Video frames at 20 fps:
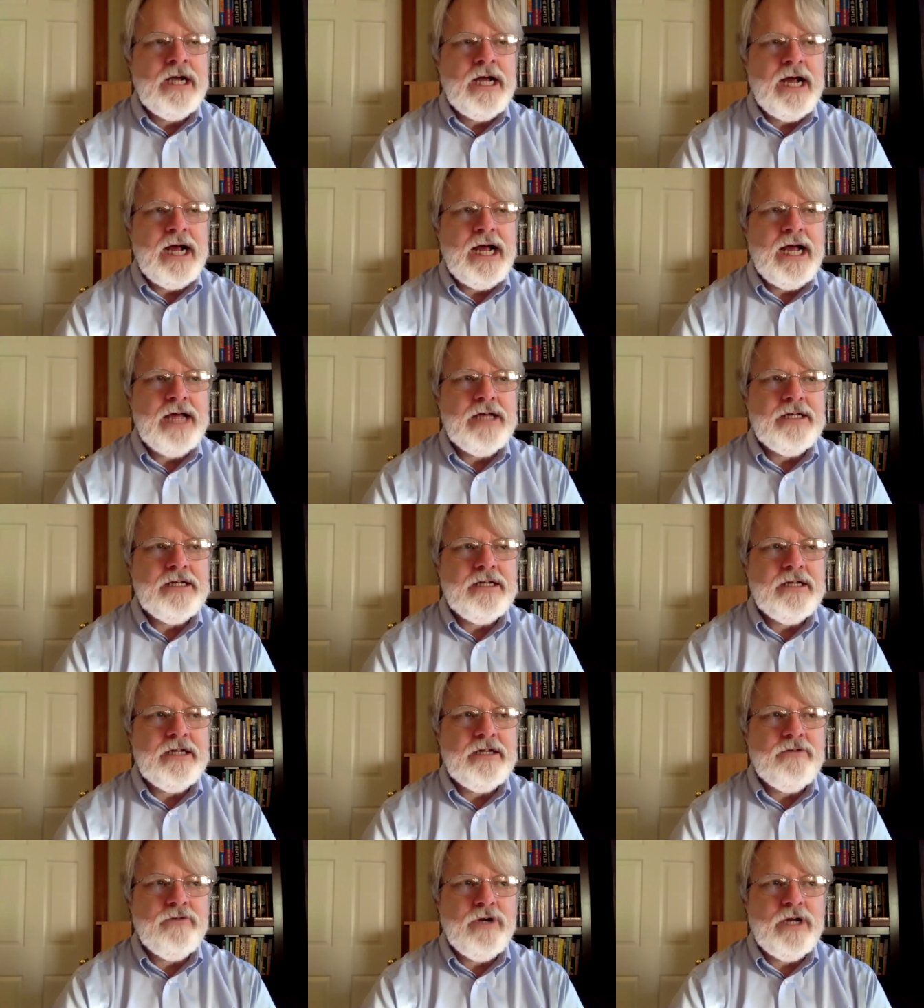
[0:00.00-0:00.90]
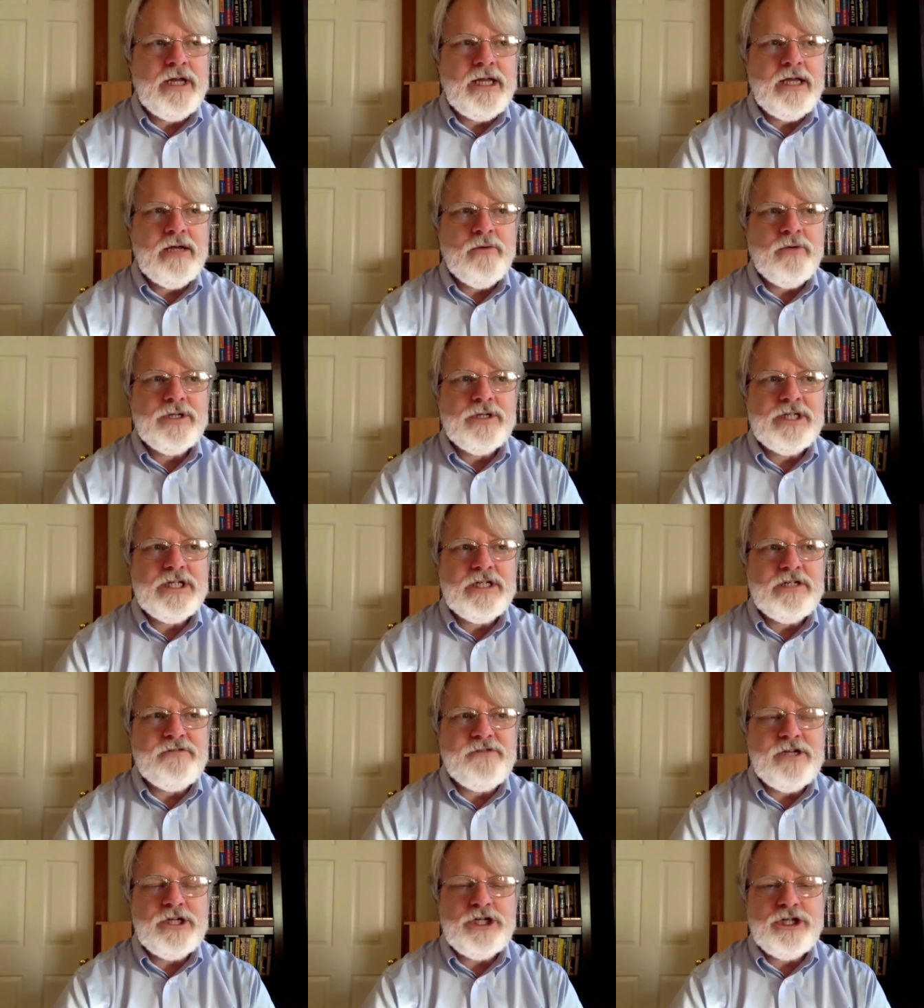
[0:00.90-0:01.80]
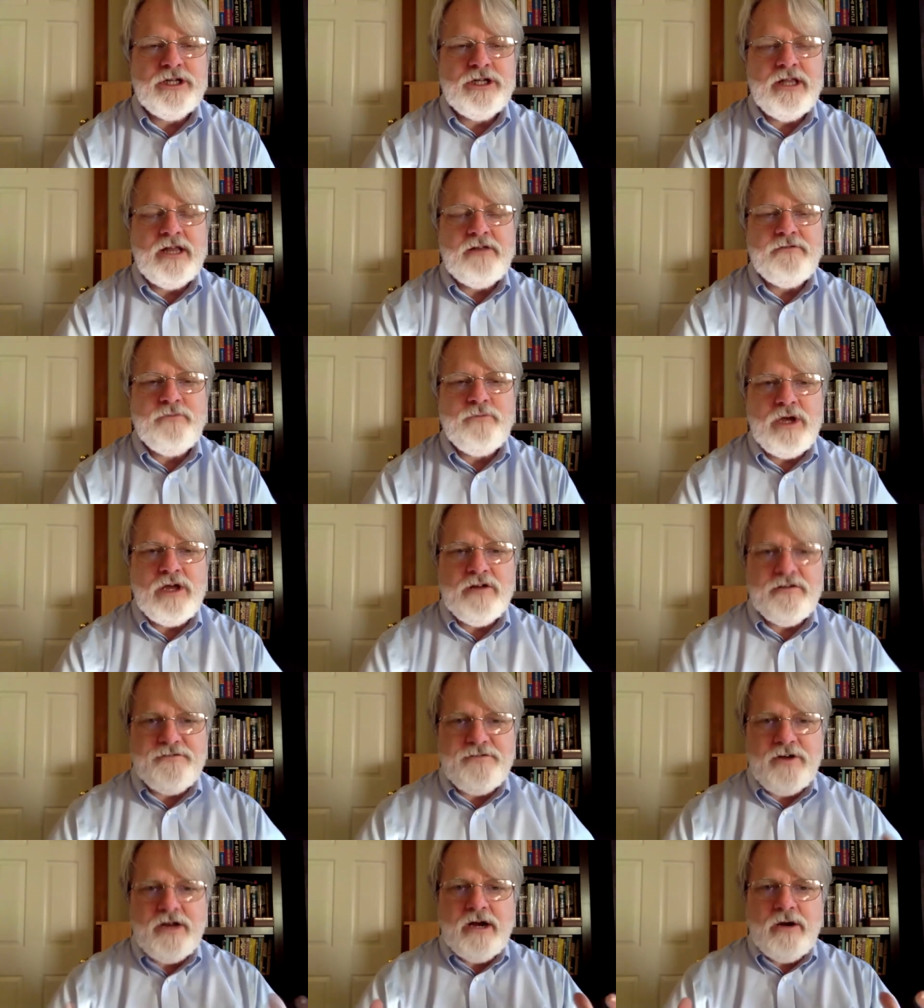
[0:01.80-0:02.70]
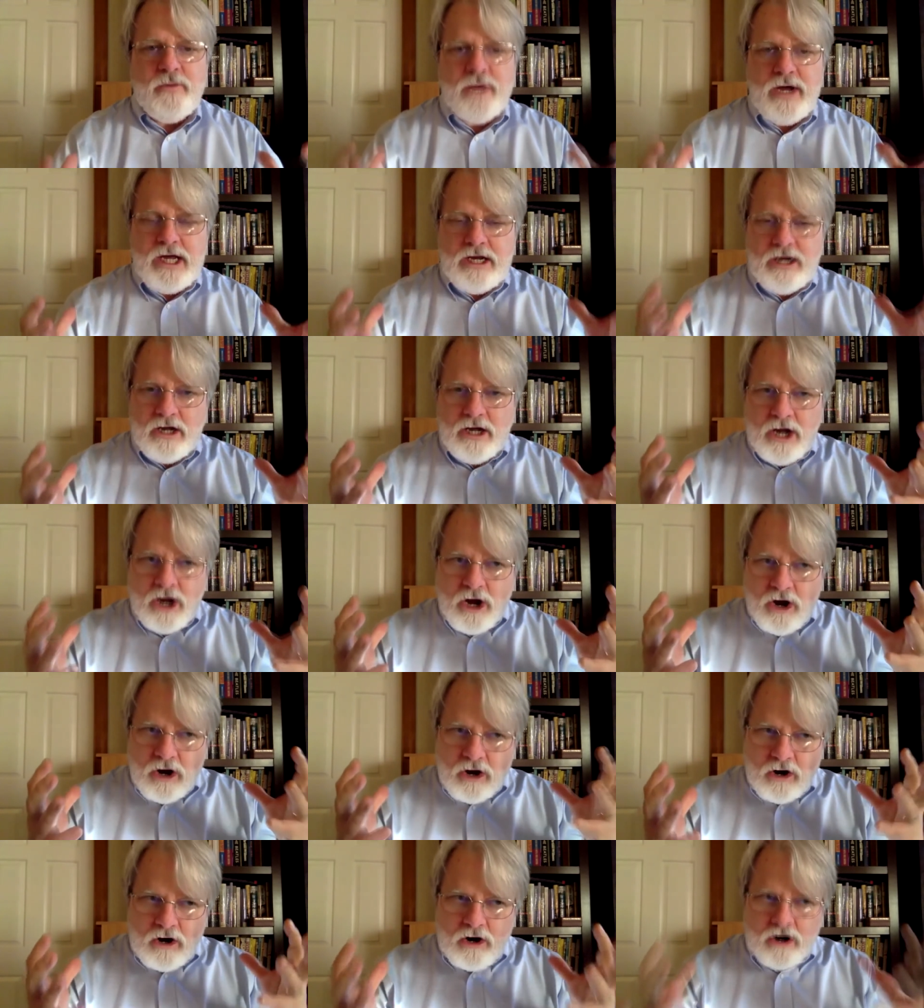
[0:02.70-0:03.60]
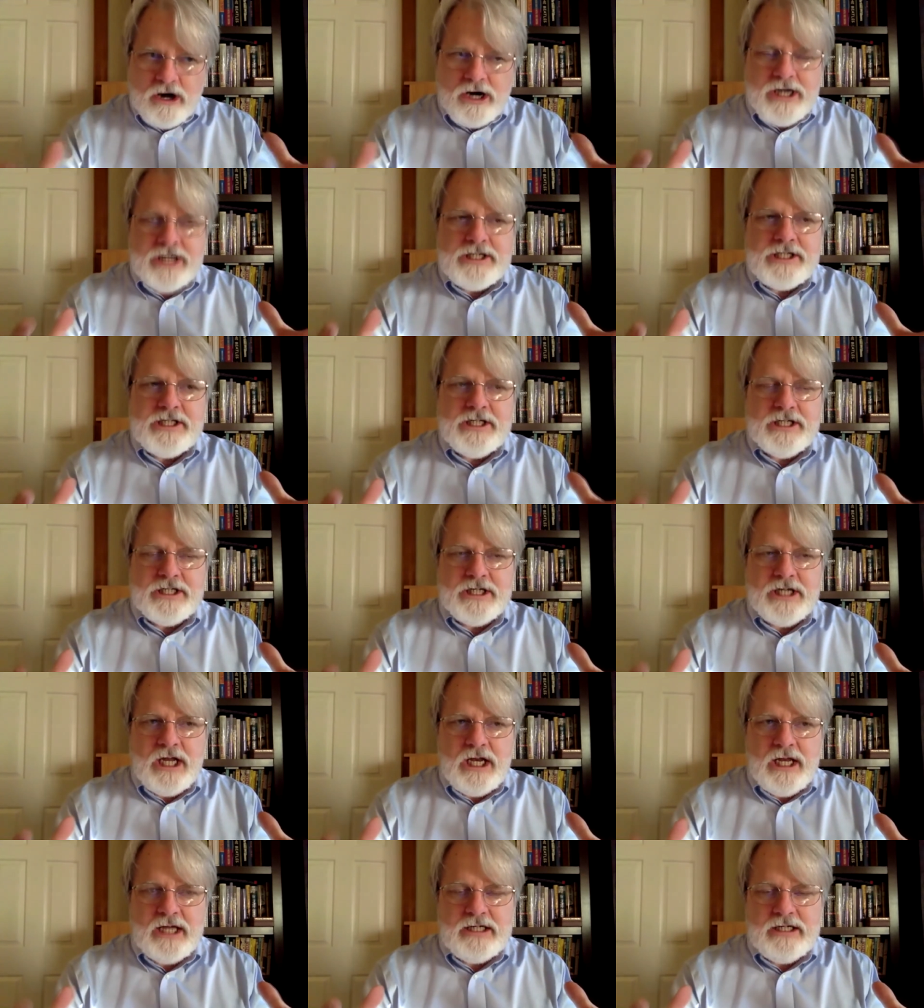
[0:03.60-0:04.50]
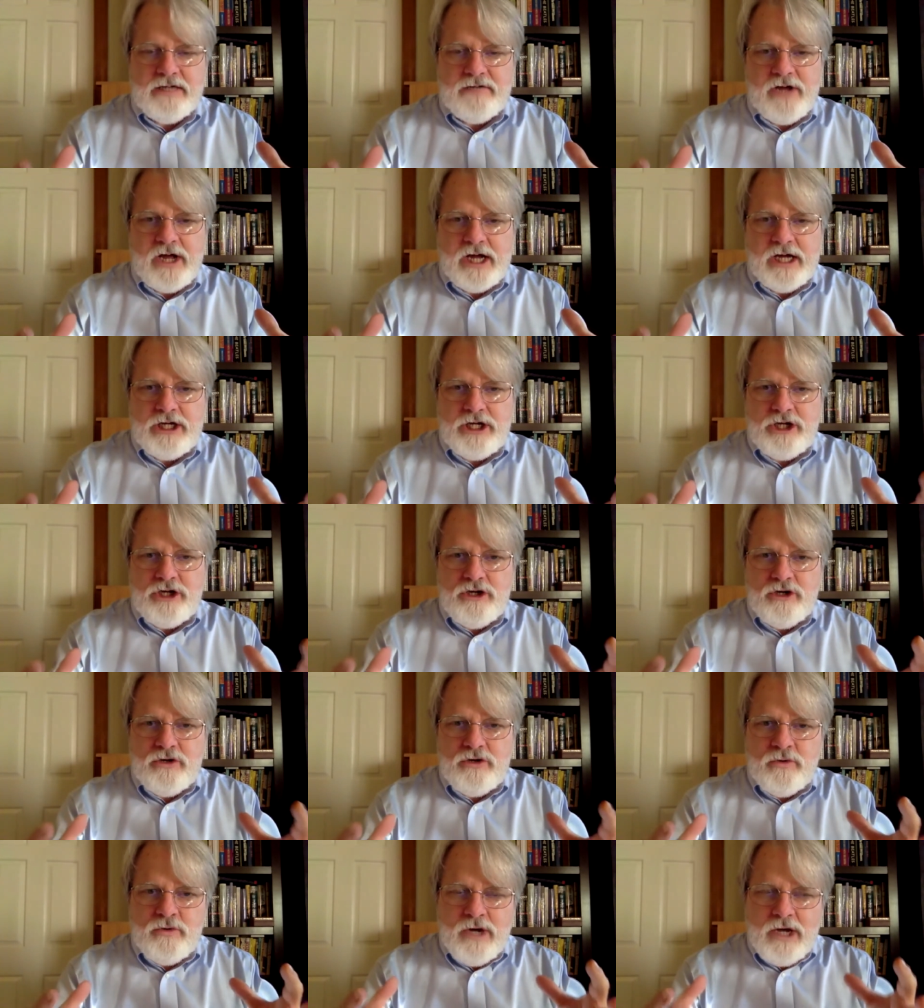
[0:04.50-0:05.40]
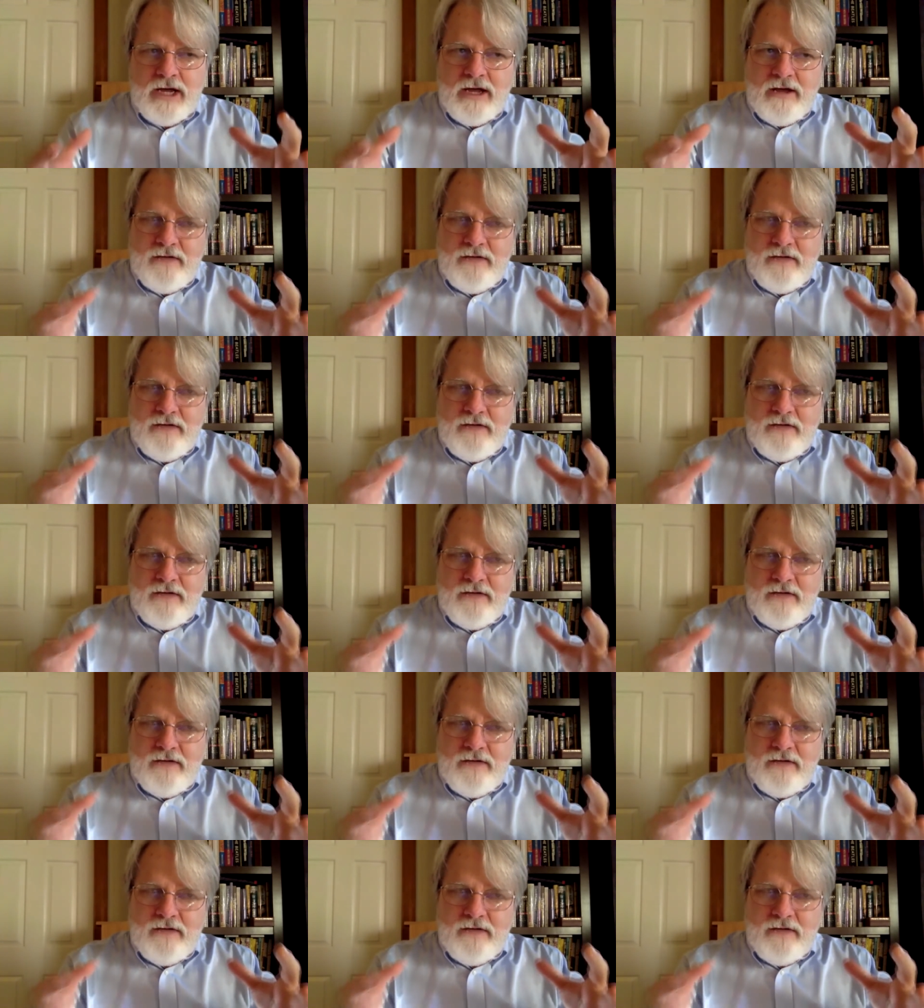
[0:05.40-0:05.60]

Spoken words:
And really, it was his vision that if we could find a way to harness this collective IQ,